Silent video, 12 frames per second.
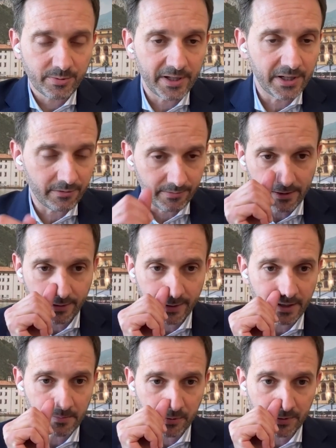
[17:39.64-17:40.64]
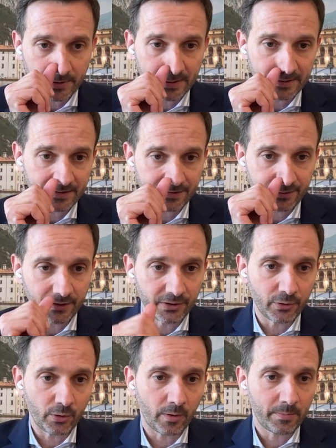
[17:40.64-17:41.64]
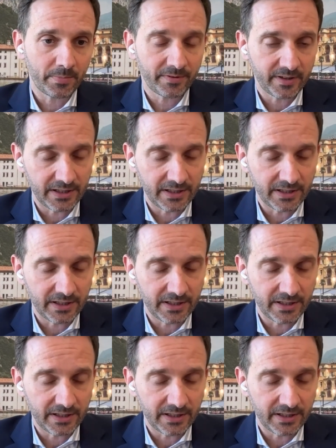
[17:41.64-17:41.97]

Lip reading: trading regulated products in Europe,